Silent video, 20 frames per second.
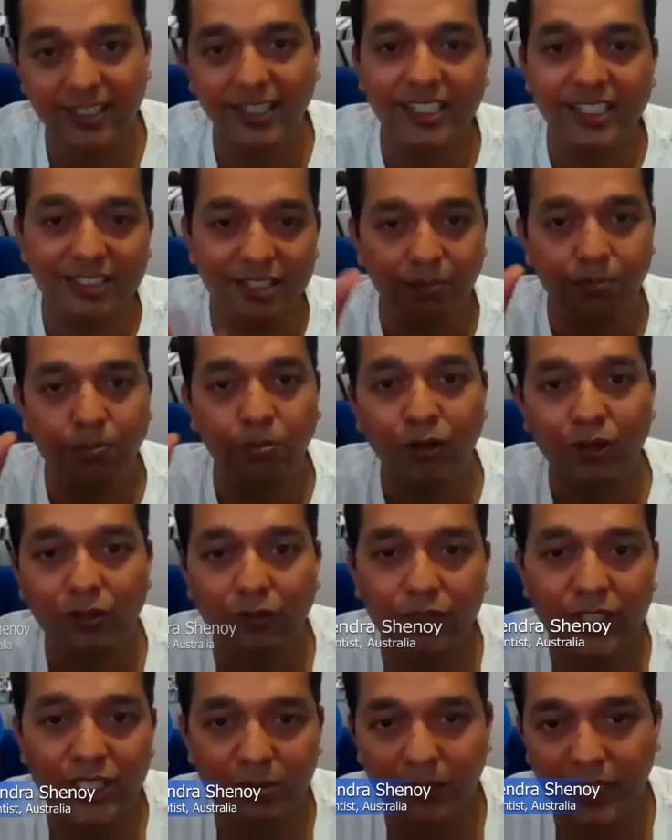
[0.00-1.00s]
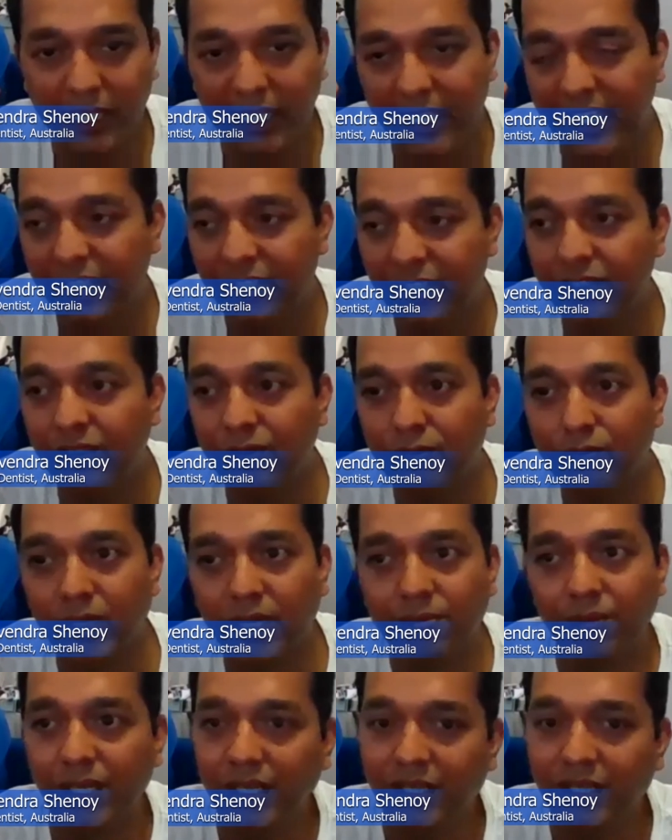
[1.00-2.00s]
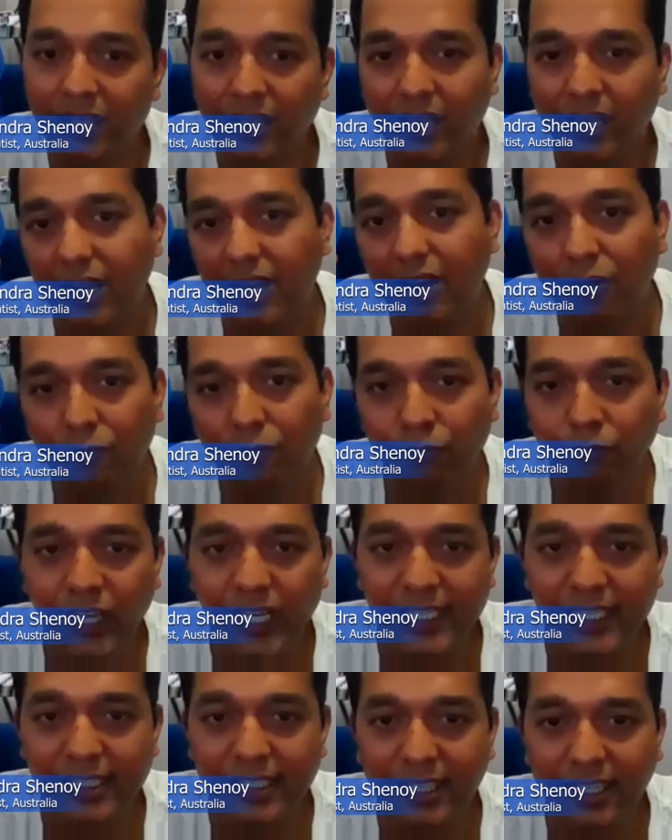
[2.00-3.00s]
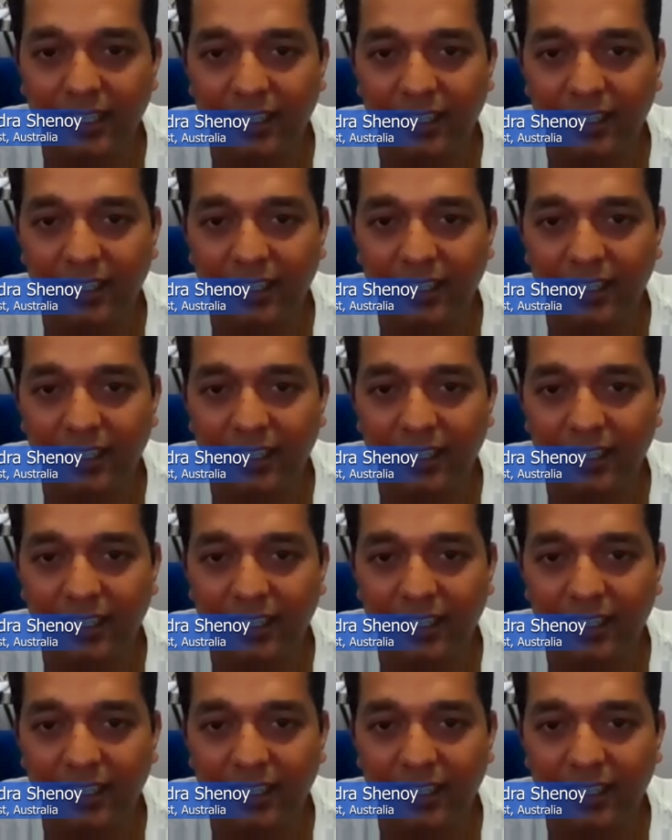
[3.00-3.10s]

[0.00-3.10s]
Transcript: it's a book which may take you maybe a week